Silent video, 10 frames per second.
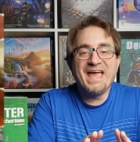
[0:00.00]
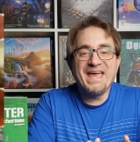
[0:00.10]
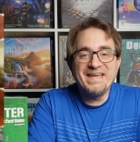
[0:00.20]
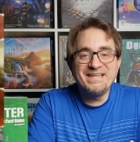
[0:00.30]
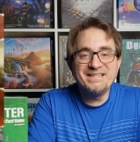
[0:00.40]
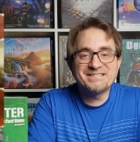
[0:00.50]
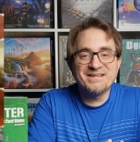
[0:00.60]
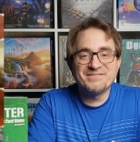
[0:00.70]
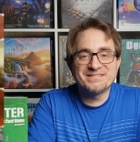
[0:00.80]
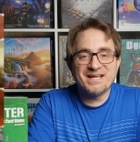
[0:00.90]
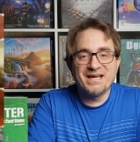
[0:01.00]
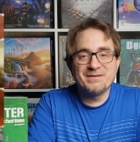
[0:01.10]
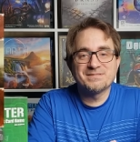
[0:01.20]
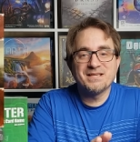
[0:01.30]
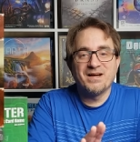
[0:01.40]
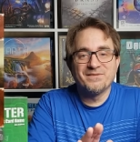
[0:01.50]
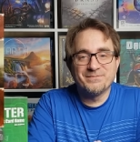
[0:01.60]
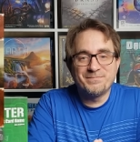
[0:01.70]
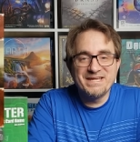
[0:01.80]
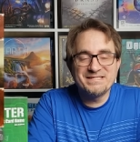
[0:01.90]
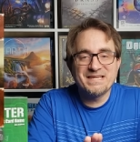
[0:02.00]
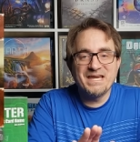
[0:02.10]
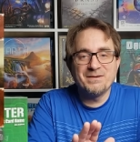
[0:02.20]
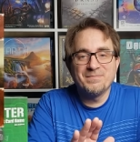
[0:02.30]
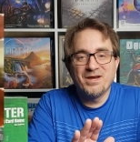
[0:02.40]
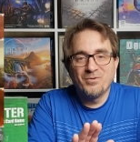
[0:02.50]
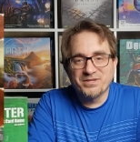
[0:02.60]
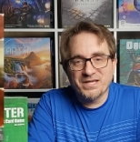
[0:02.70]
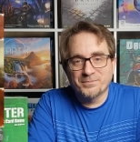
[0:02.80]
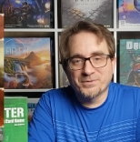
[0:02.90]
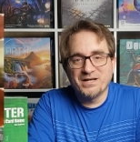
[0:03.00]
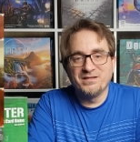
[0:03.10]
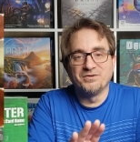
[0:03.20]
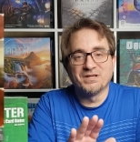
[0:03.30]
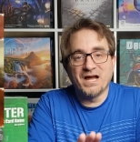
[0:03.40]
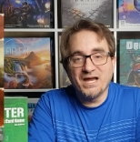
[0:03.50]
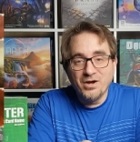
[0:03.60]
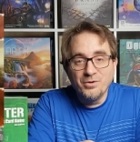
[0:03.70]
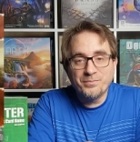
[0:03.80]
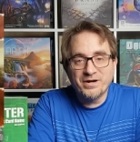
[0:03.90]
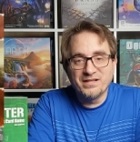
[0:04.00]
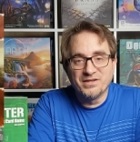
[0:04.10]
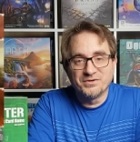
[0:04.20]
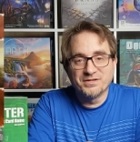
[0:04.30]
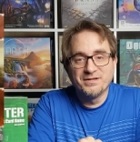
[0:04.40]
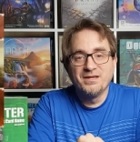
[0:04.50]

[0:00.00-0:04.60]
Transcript: 87 times of the base game without Prelude. I own Prelude.